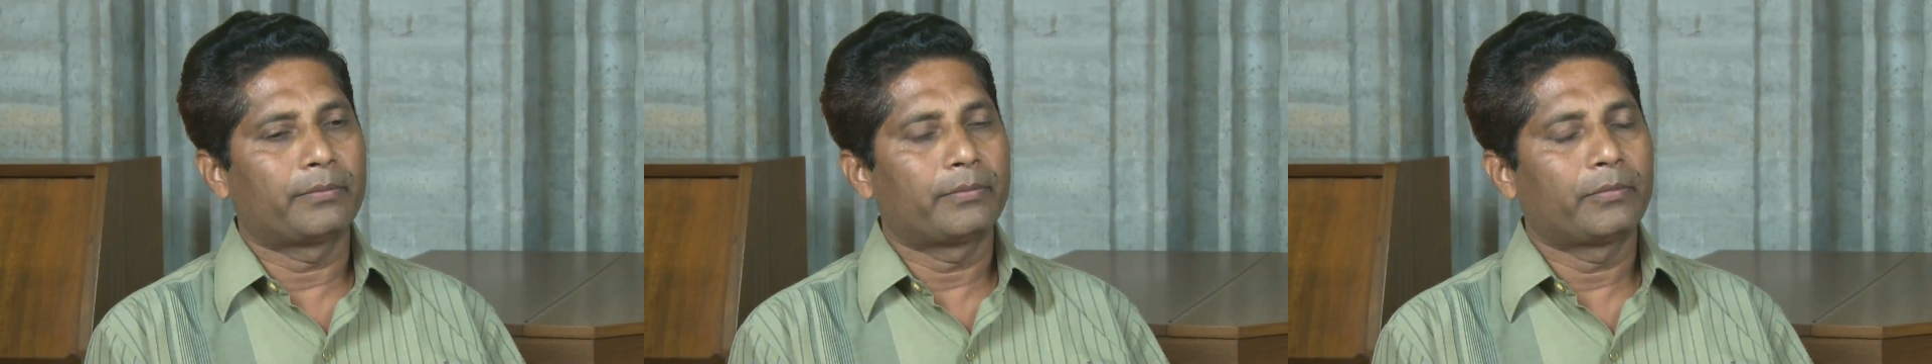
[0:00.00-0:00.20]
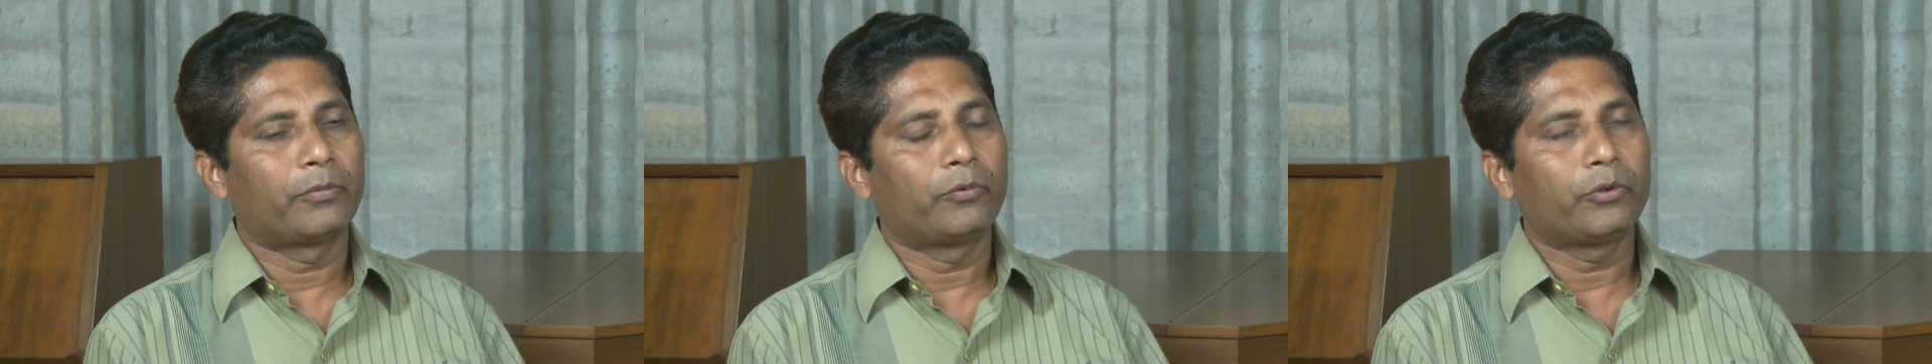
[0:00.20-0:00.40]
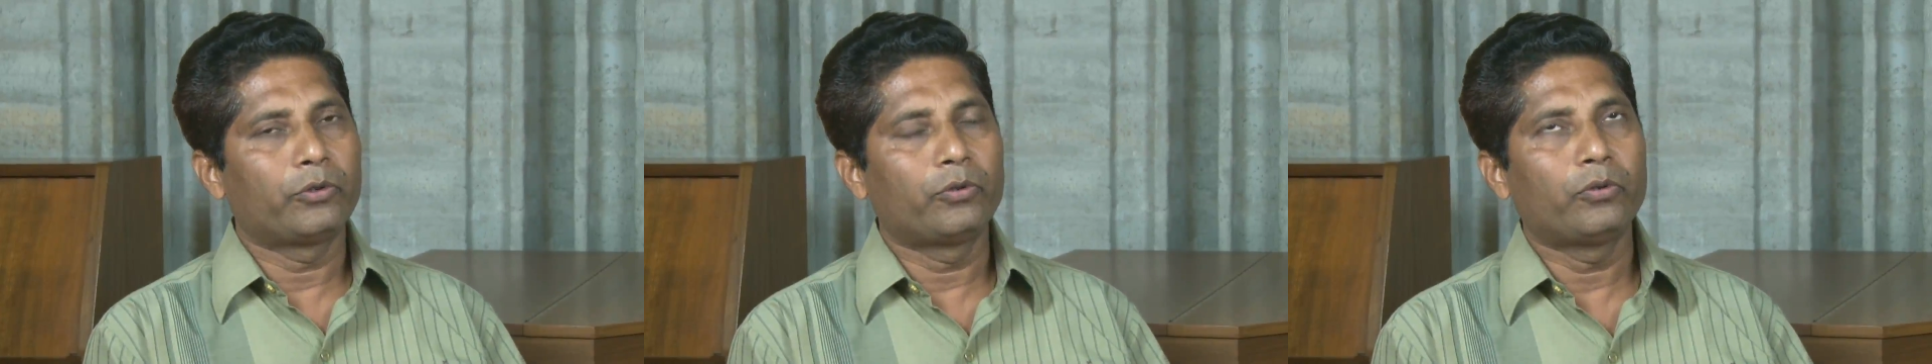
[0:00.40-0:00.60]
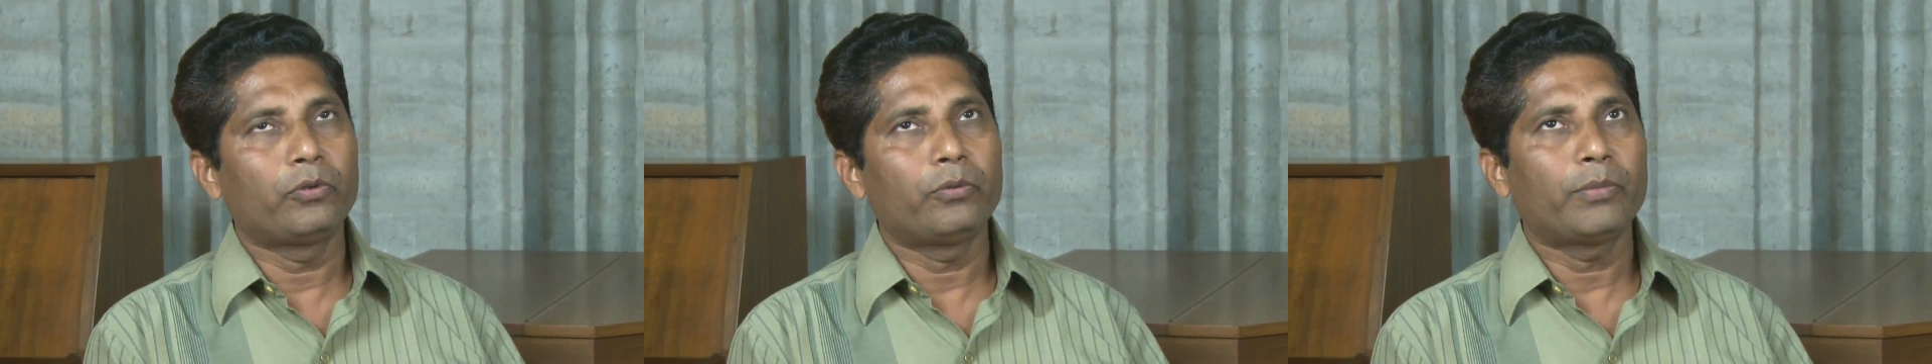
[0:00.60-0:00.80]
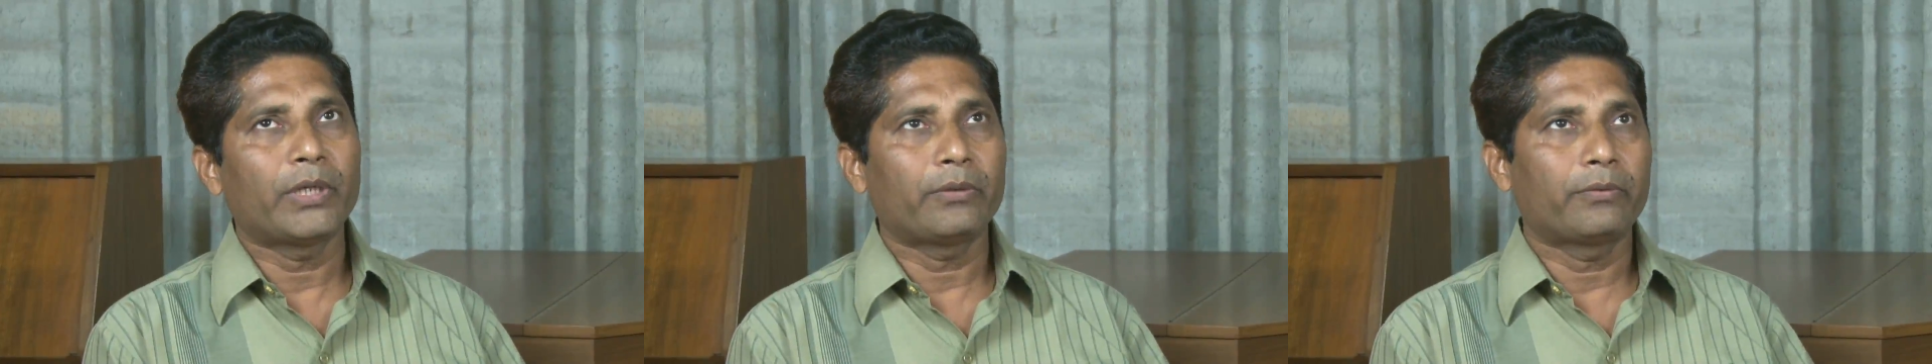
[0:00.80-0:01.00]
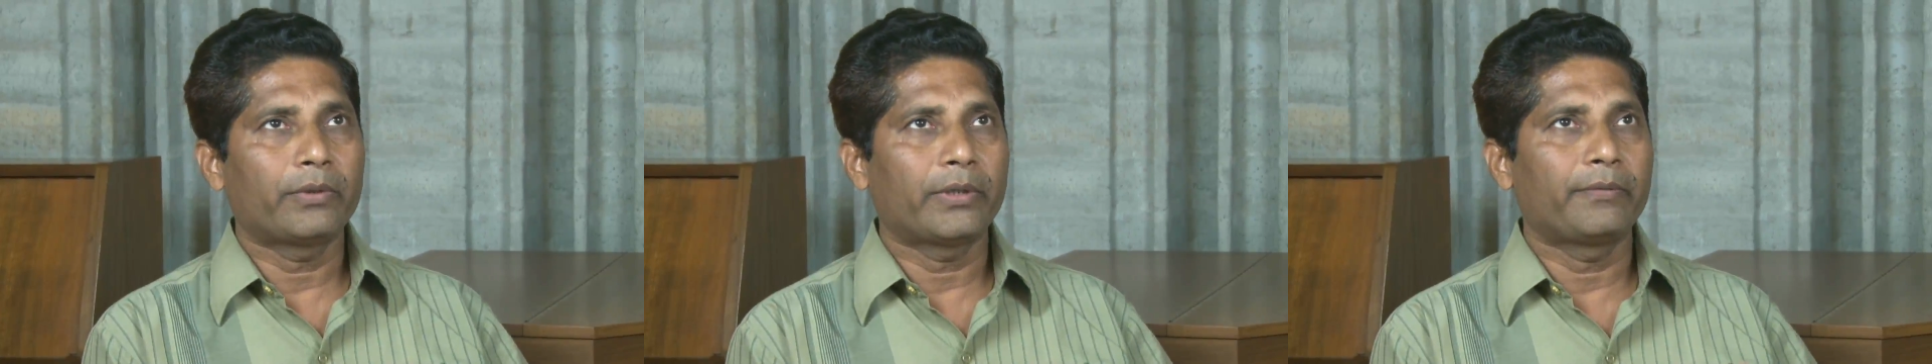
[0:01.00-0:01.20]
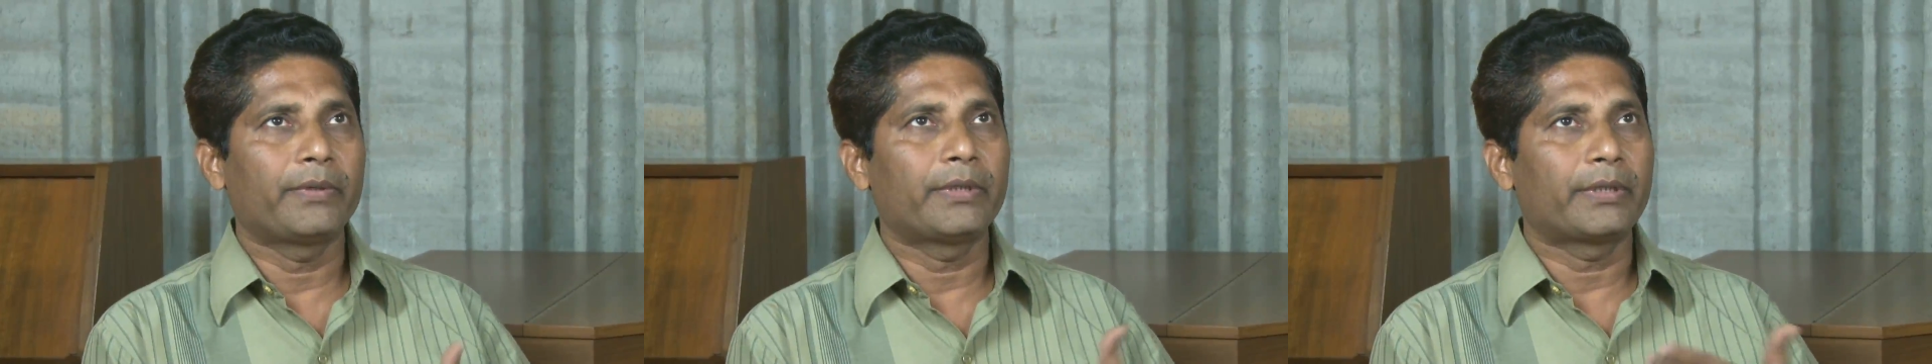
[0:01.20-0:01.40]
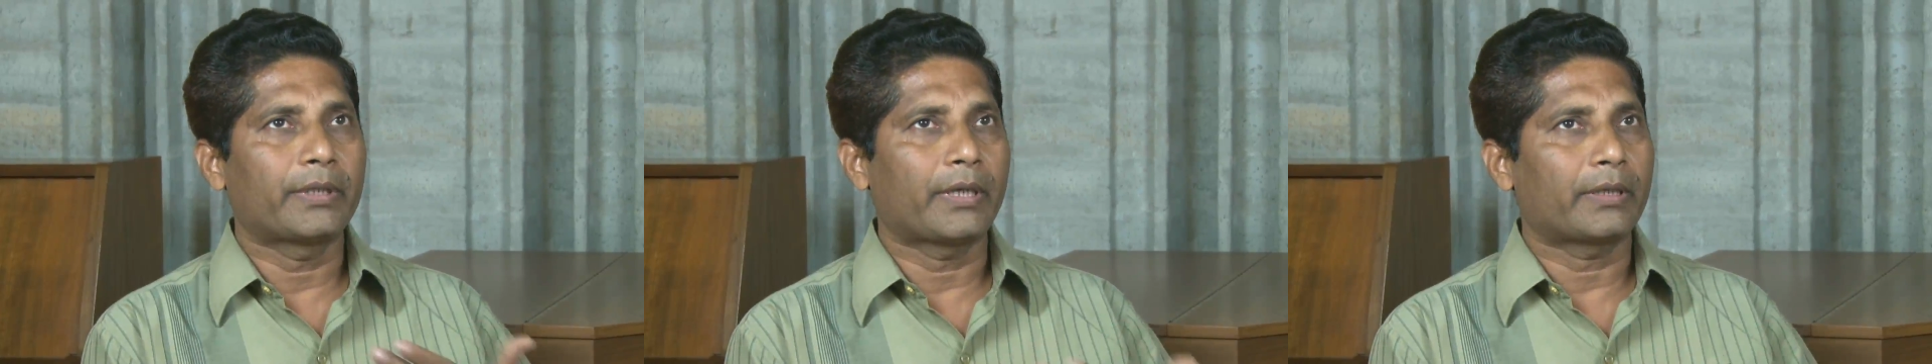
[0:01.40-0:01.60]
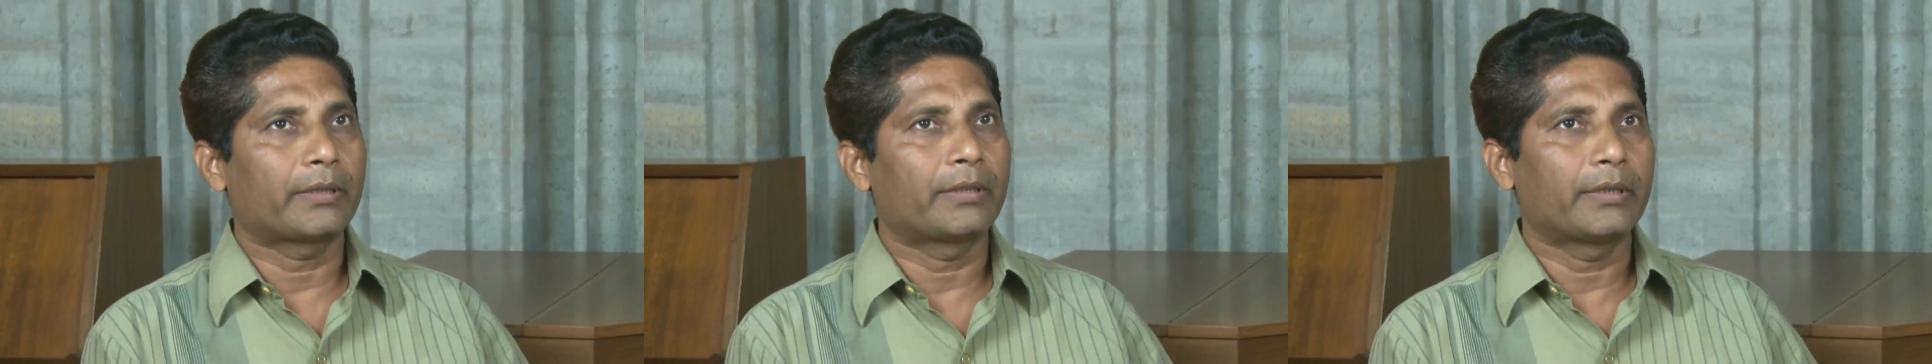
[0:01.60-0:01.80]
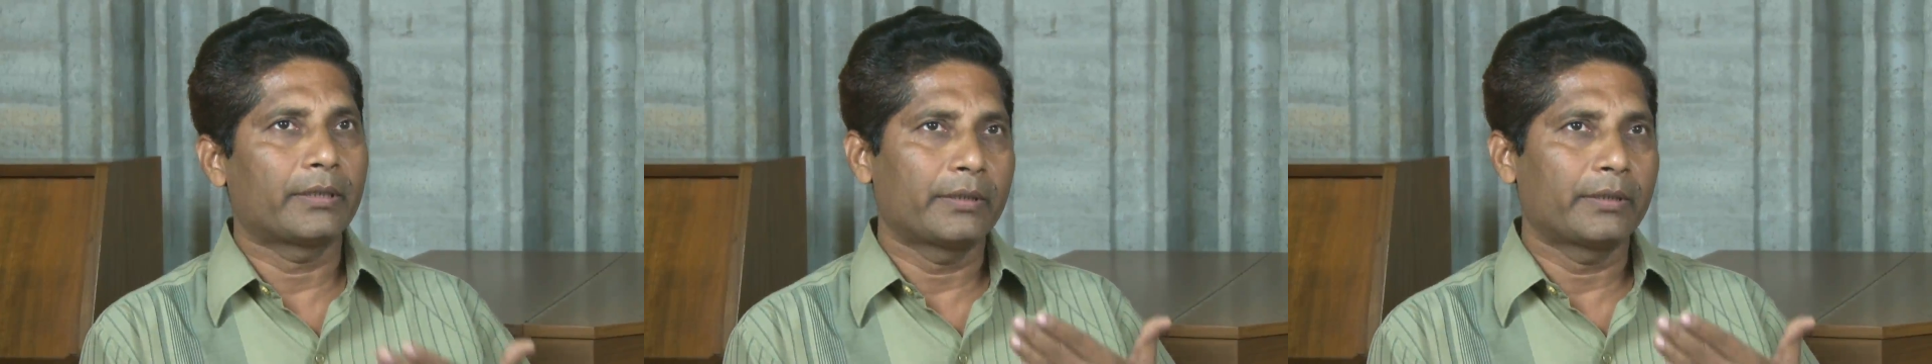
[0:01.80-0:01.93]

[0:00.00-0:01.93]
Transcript: with whom I could have interacted in